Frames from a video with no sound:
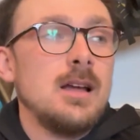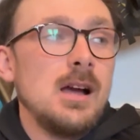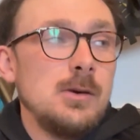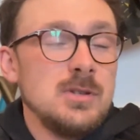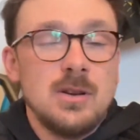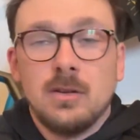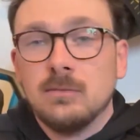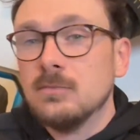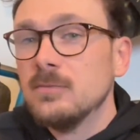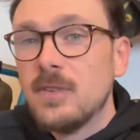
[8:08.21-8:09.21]
I was
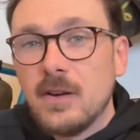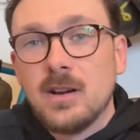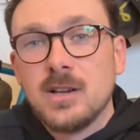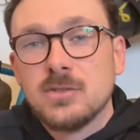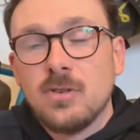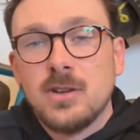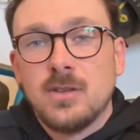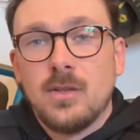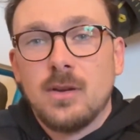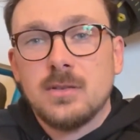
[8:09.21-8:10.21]
on very nice roads
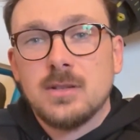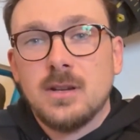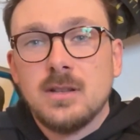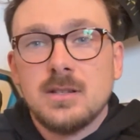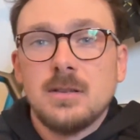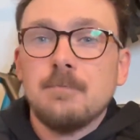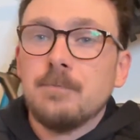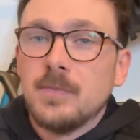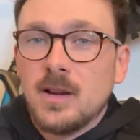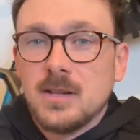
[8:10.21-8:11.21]
on the continent,
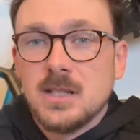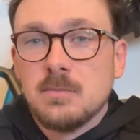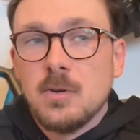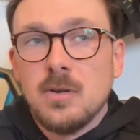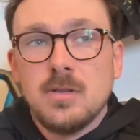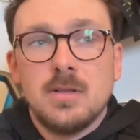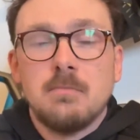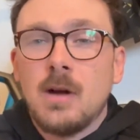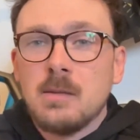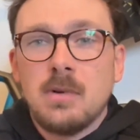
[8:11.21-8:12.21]
nice and smooth.
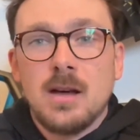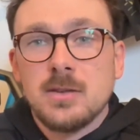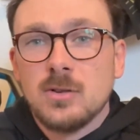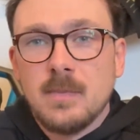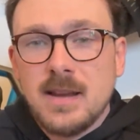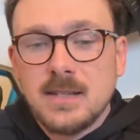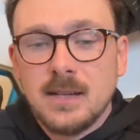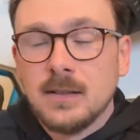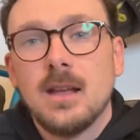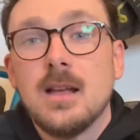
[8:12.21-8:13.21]
Bike paths were
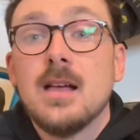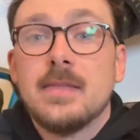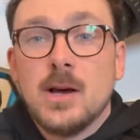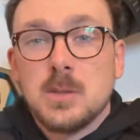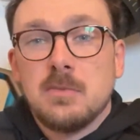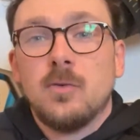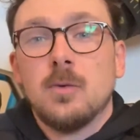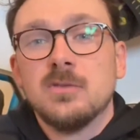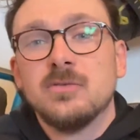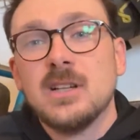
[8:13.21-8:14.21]
amazing. They also
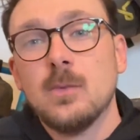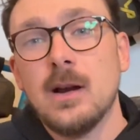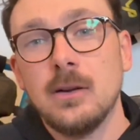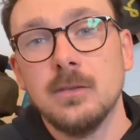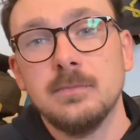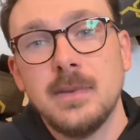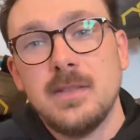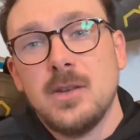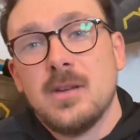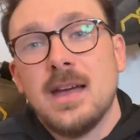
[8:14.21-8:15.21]
performed really well in
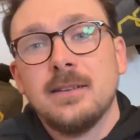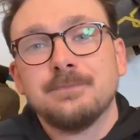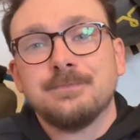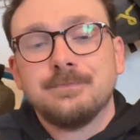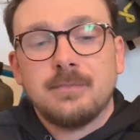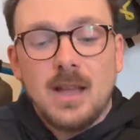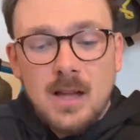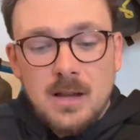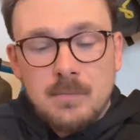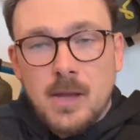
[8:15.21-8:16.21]
the UK,
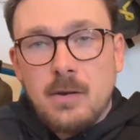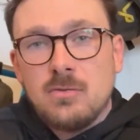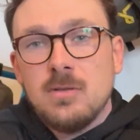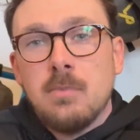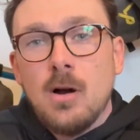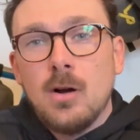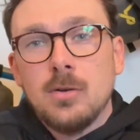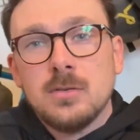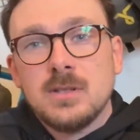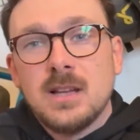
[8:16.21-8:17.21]
going through
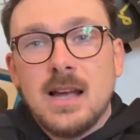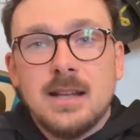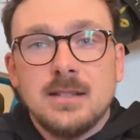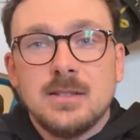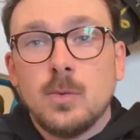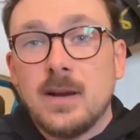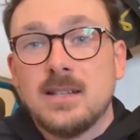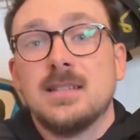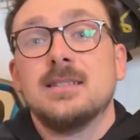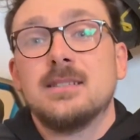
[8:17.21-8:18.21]
potholes and twigs
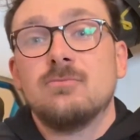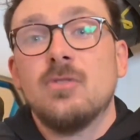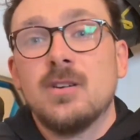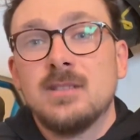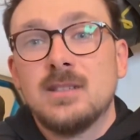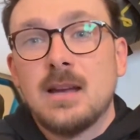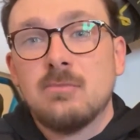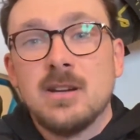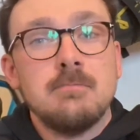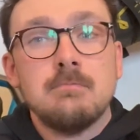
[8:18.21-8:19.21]
and road
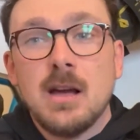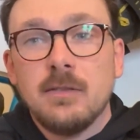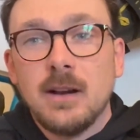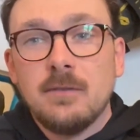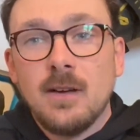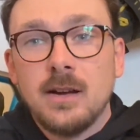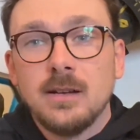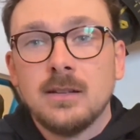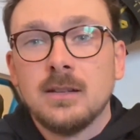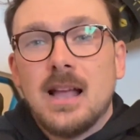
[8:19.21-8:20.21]
debris perfectly
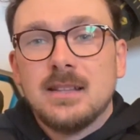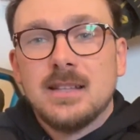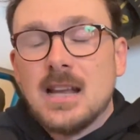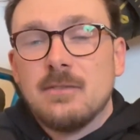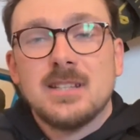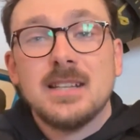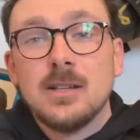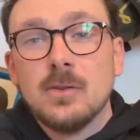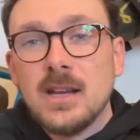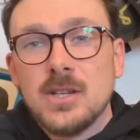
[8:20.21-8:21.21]
fine. Didn't have a
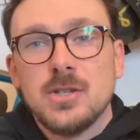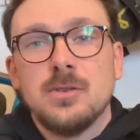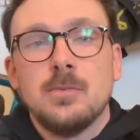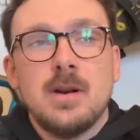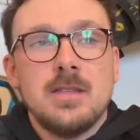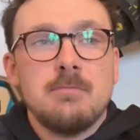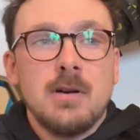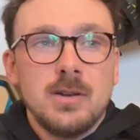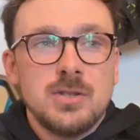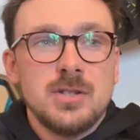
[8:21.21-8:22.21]
single issue with
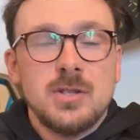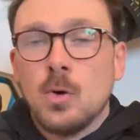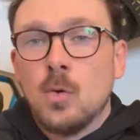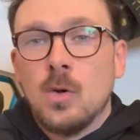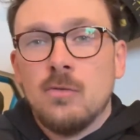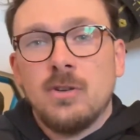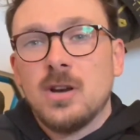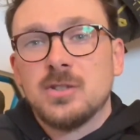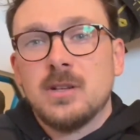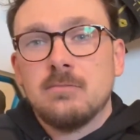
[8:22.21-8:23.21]
punctures or
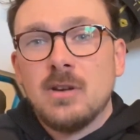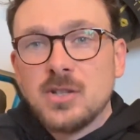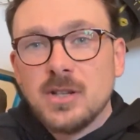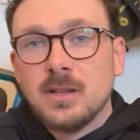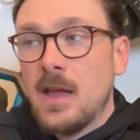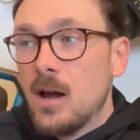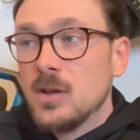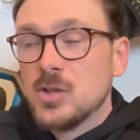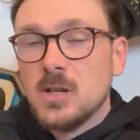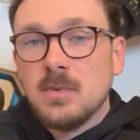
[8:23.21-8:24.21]
reduction in pressure. They are
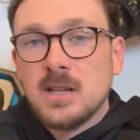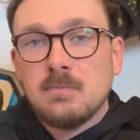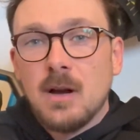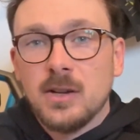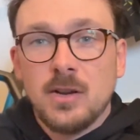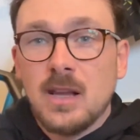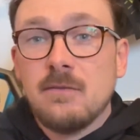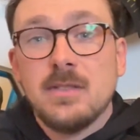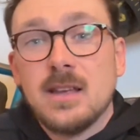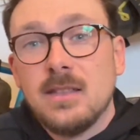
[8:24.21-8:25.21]
tubeless, but I don't
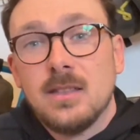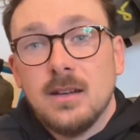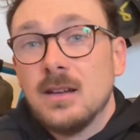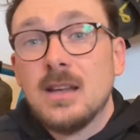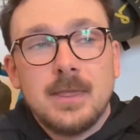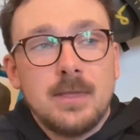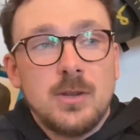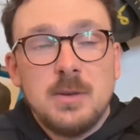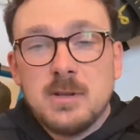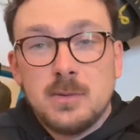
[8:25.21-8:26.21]
even think that
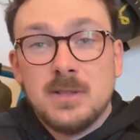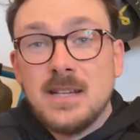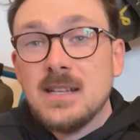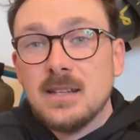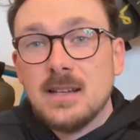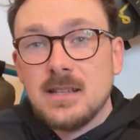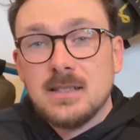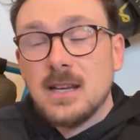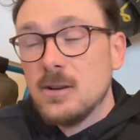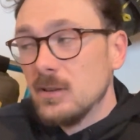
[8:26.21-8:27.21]
tubeless was needed
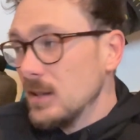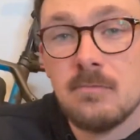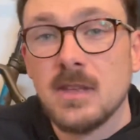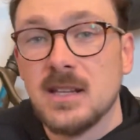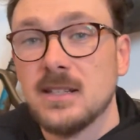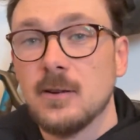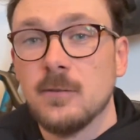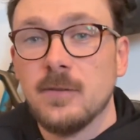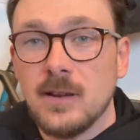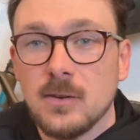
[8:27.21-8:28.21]
necessarily. They still
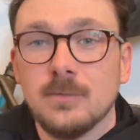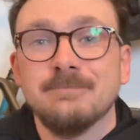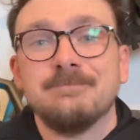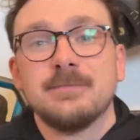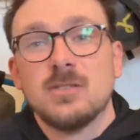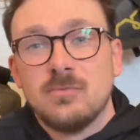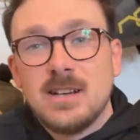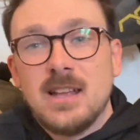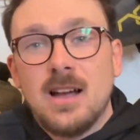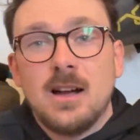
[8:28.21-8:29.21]
feel
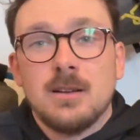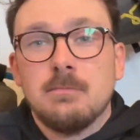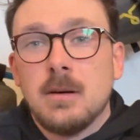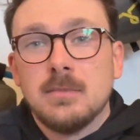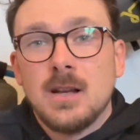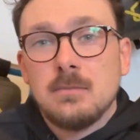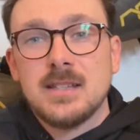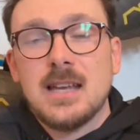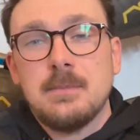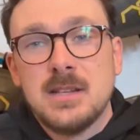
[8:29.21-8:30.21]
really hard and pumped up,
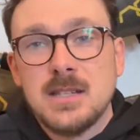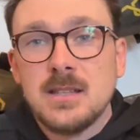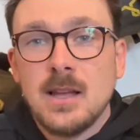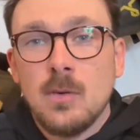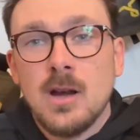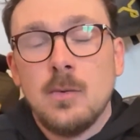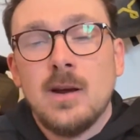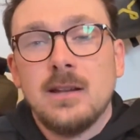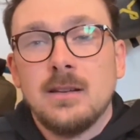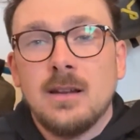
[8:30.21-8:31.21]
same as they were
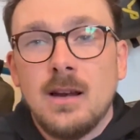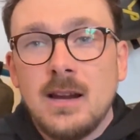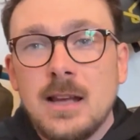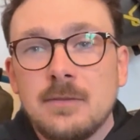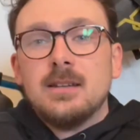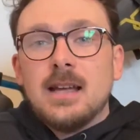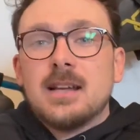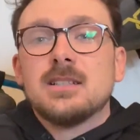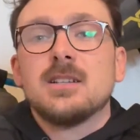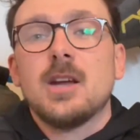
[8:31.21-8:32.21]
when I left.
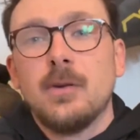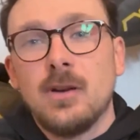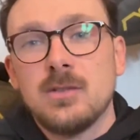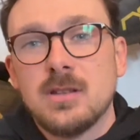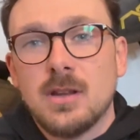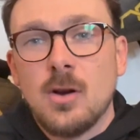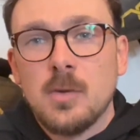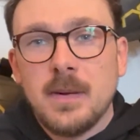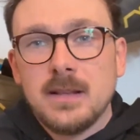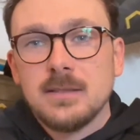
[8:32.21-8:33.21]
Next, going on to the cockpit.